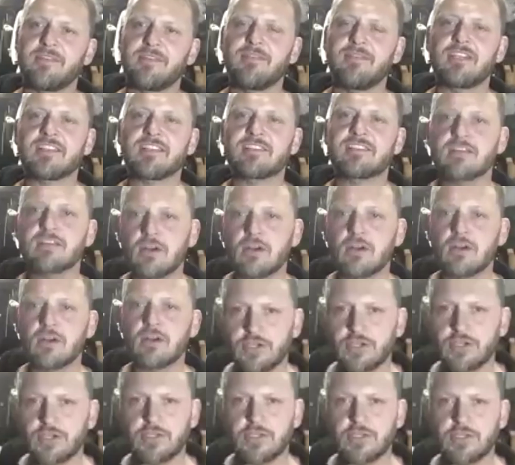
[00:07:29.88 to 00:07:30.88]

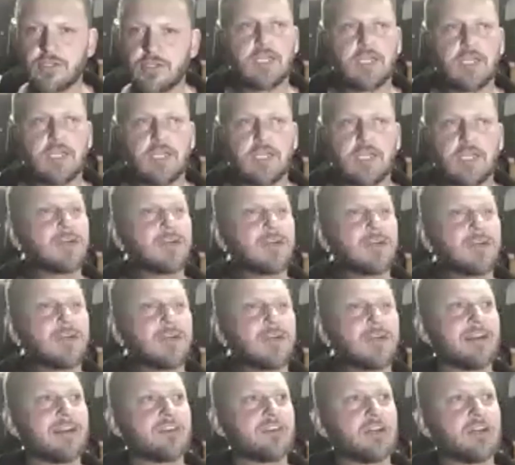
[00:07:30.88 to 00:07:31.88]
song. Well, again,
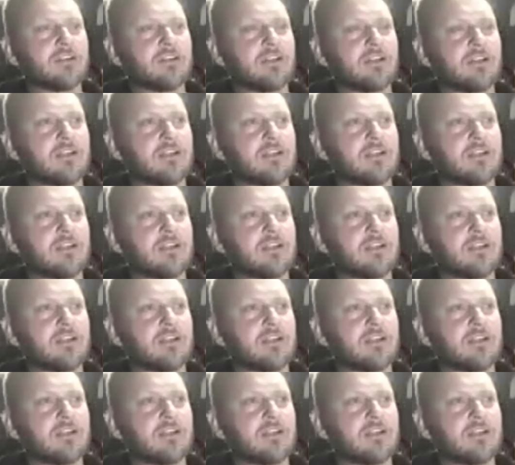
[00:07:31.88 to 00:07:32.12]
I've got